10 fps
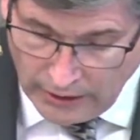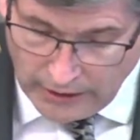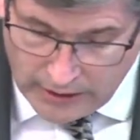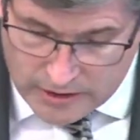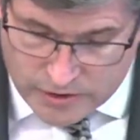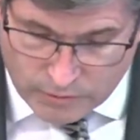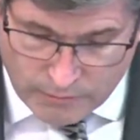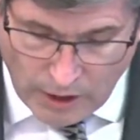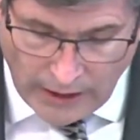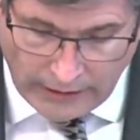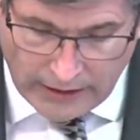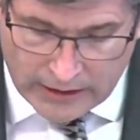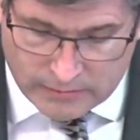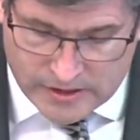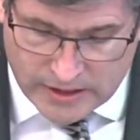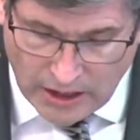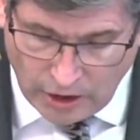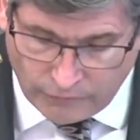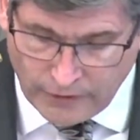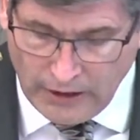He is reminding
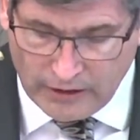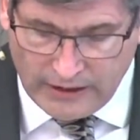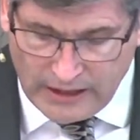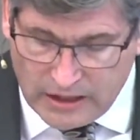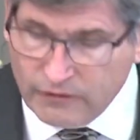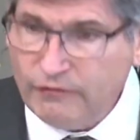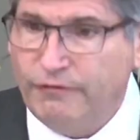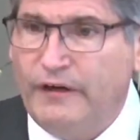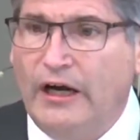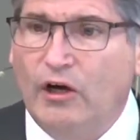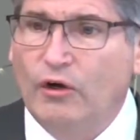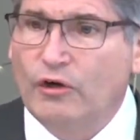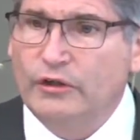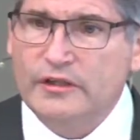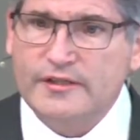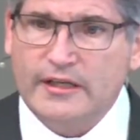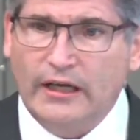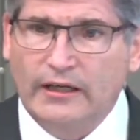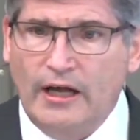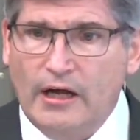himself that even Pharaoh couldn't
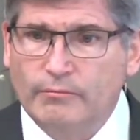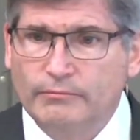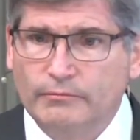stand up